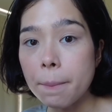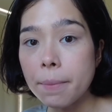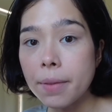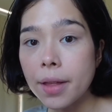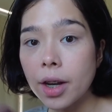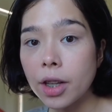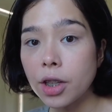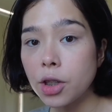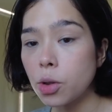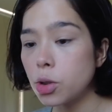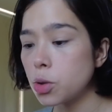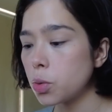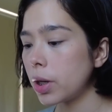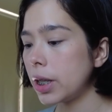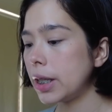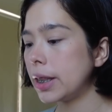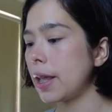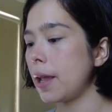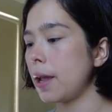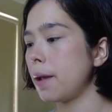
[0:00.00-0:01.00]
that I
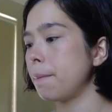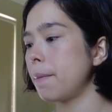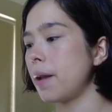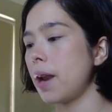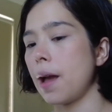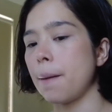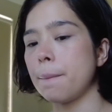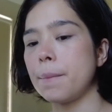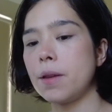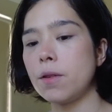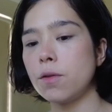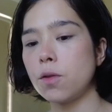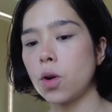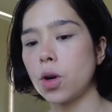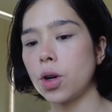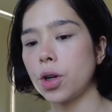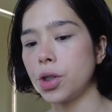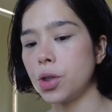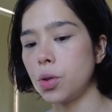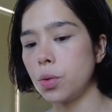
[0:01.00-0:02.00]
usually take pala
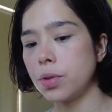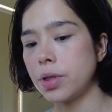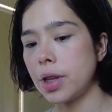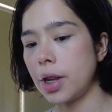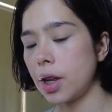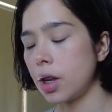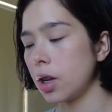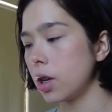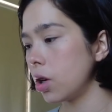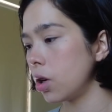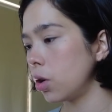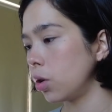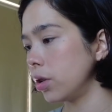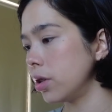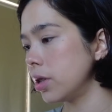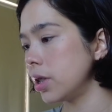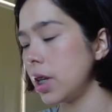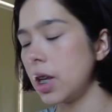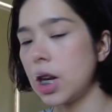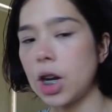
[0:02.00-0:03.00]
before using
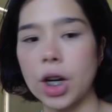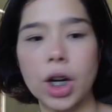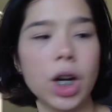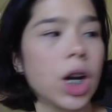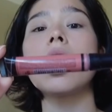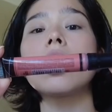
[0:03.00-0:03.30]
concealer.